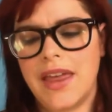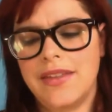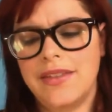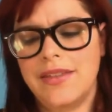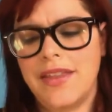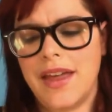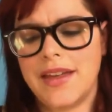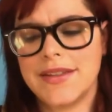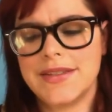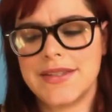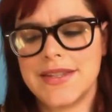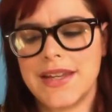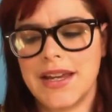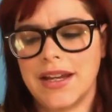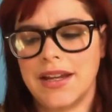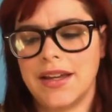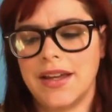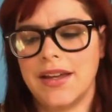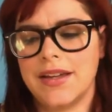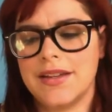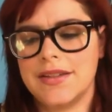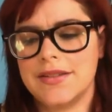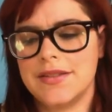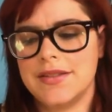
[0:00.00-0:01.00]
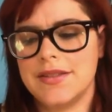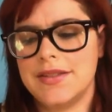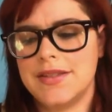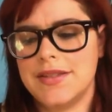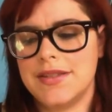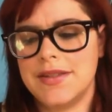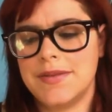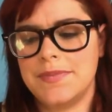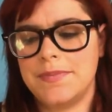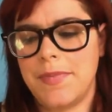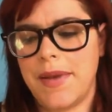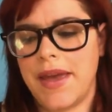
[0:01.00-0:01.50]
that's like a
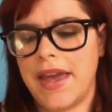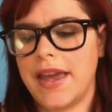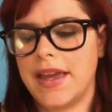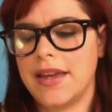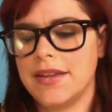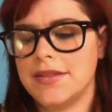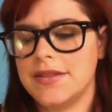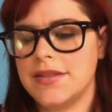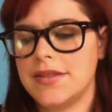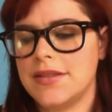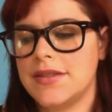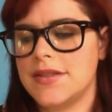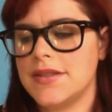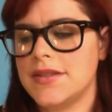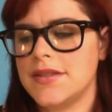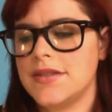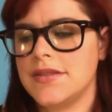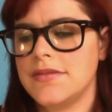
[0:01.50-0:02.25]
space